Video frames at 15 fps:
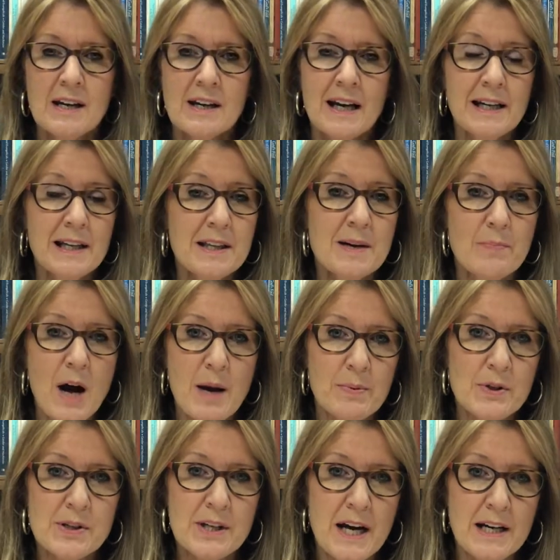And in the Bible
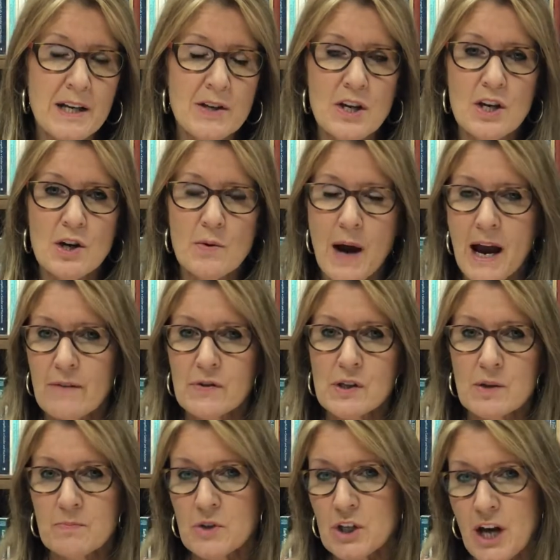study that you have
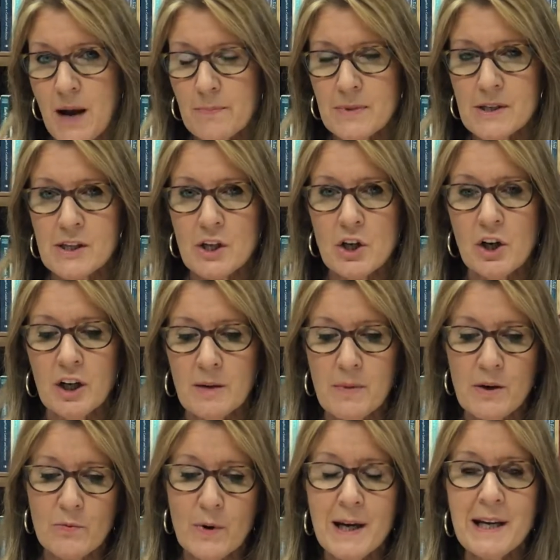some chapters that you're going to be
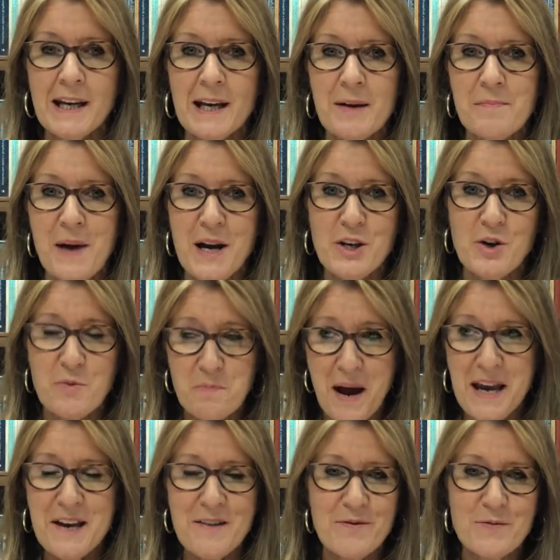reading, but you may
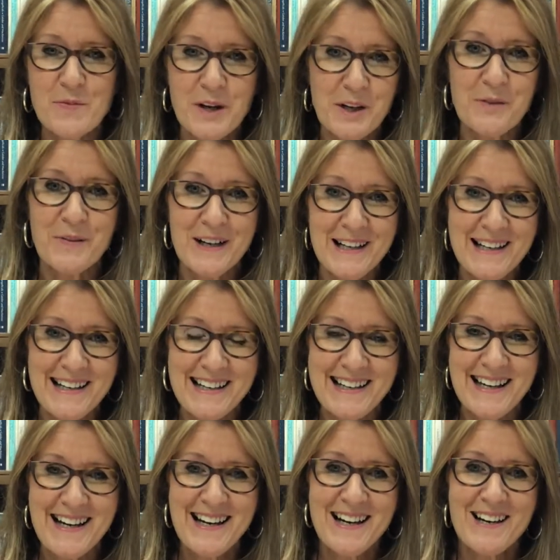even want to read
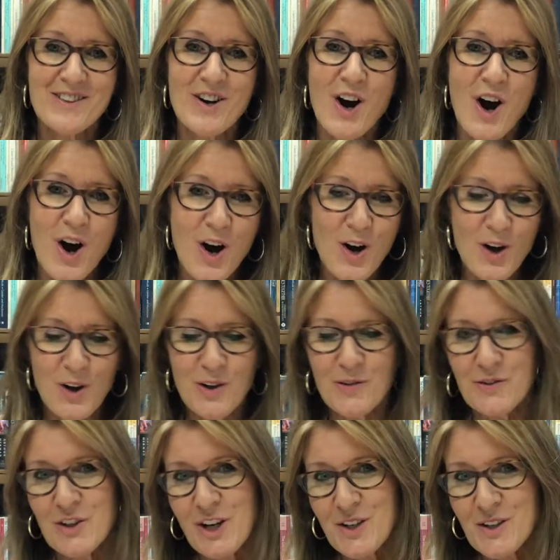the whole
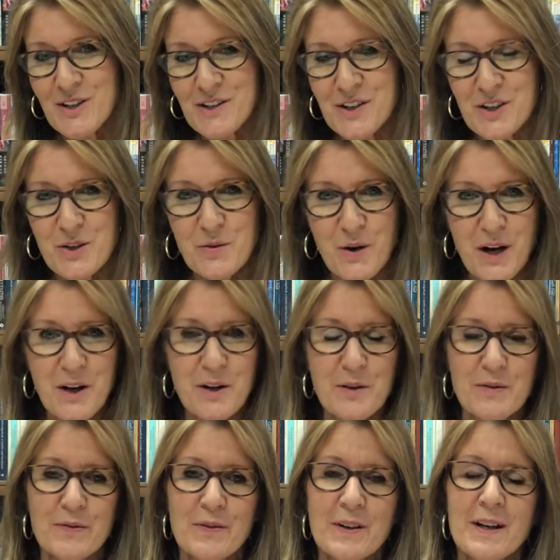Genesis 12
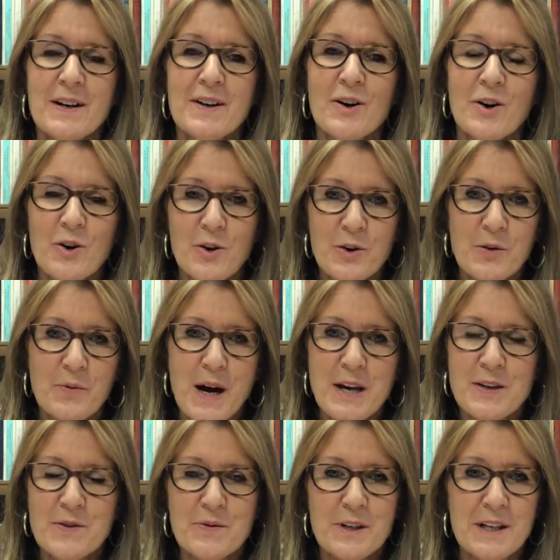all the way
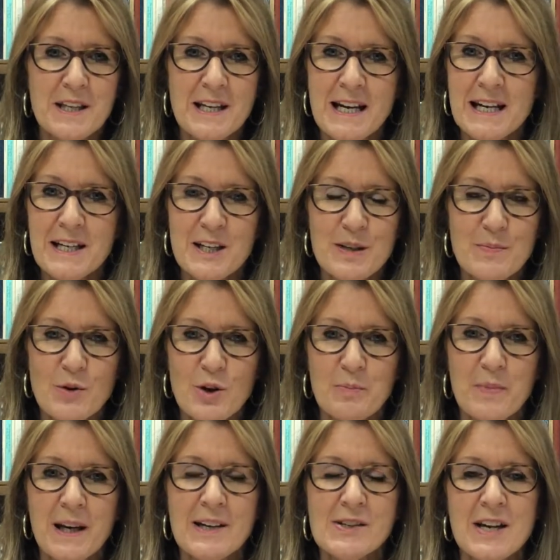through to the end of the book,
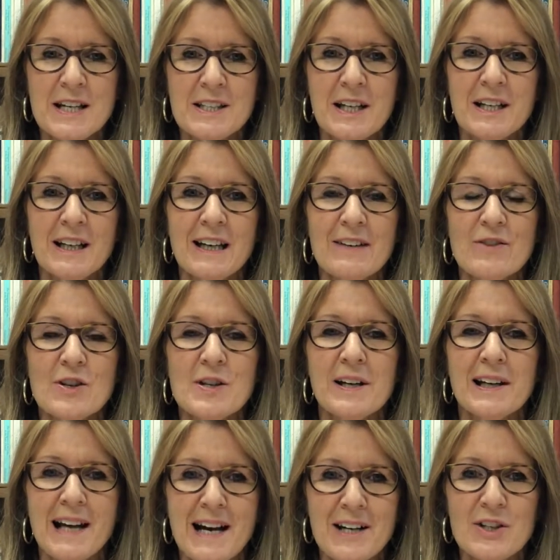because that's going to give you the
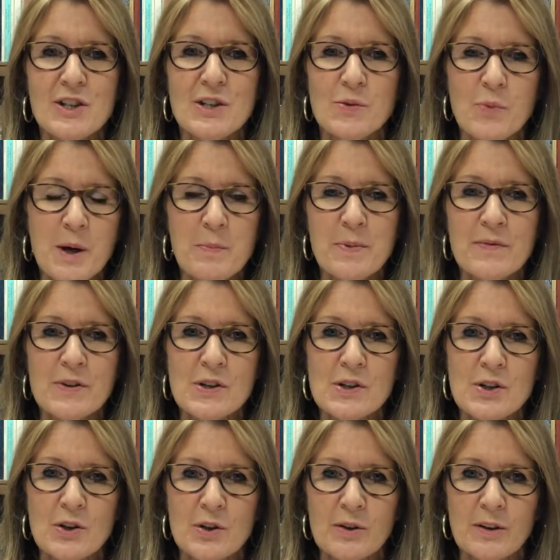large sweep of the
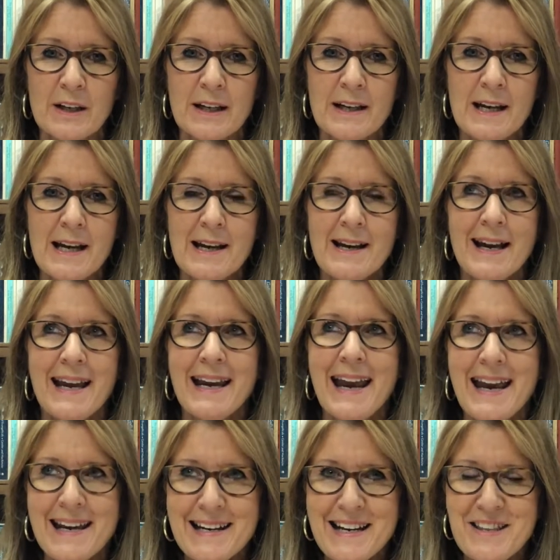story. And
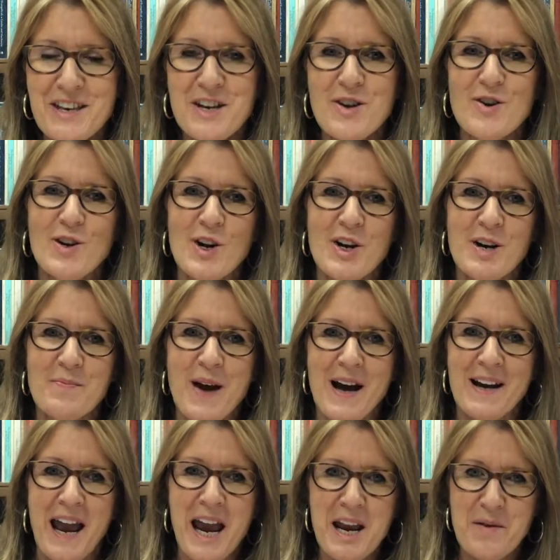anything you learn about
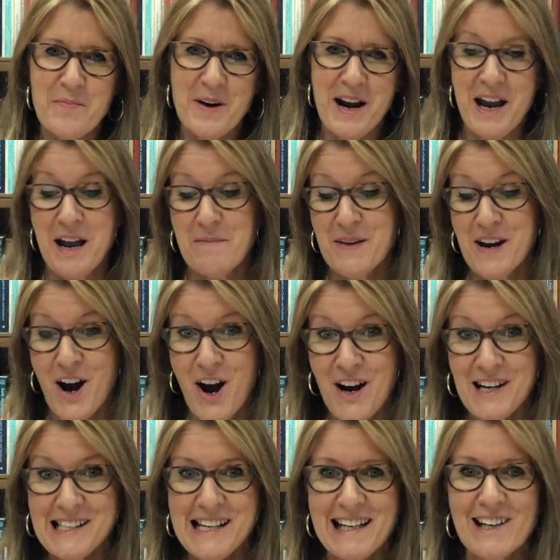Abraham and
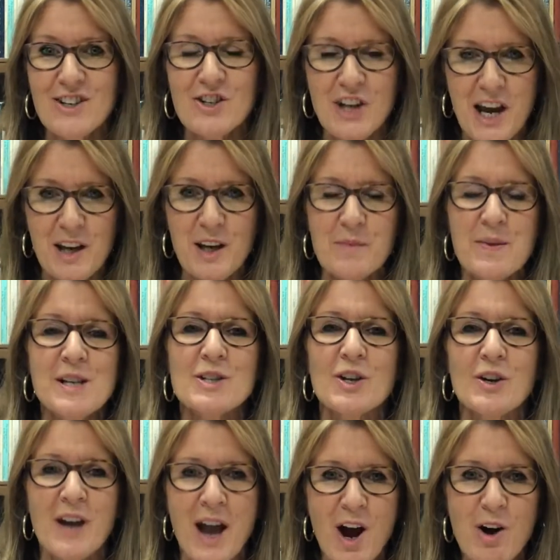Isaac and Jacob is going
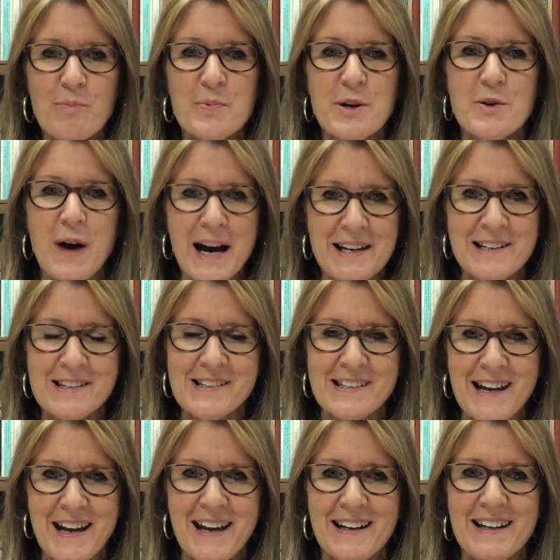to help you
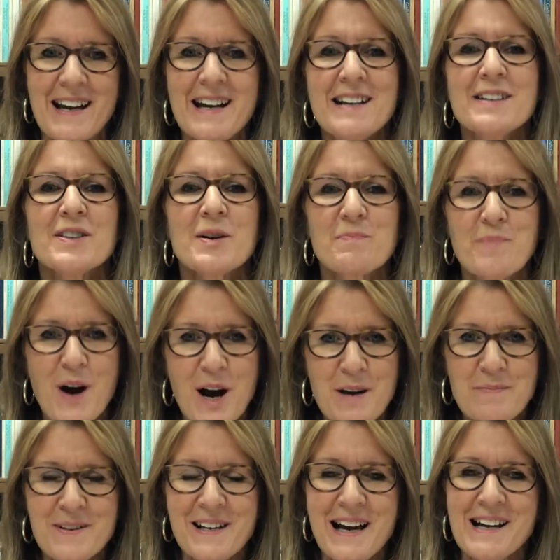understand the
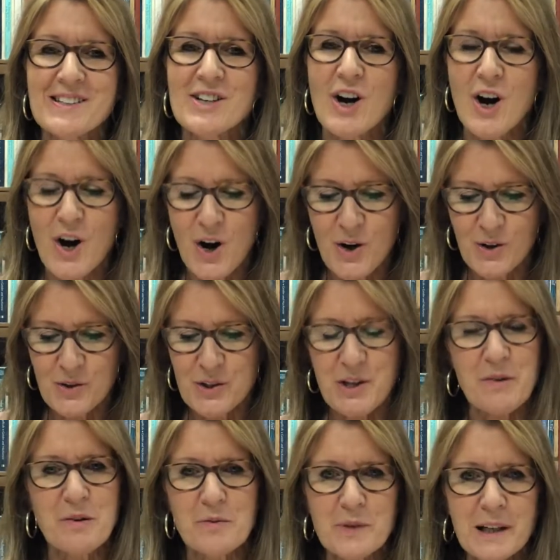Bible as a whole. So
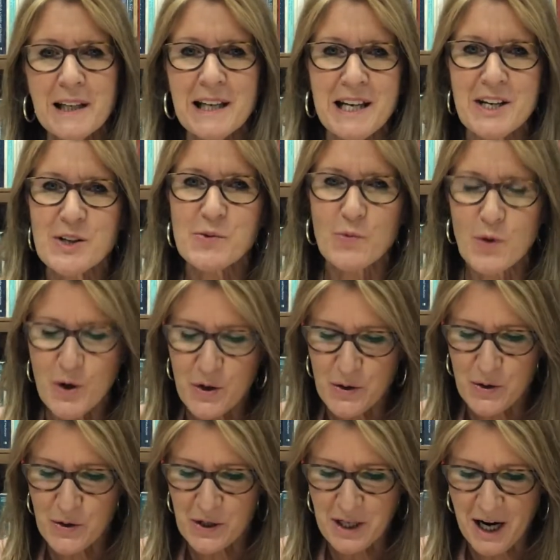it really is worth
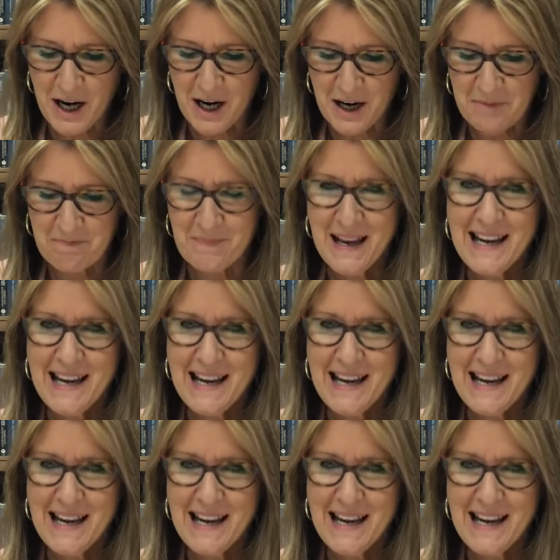your time.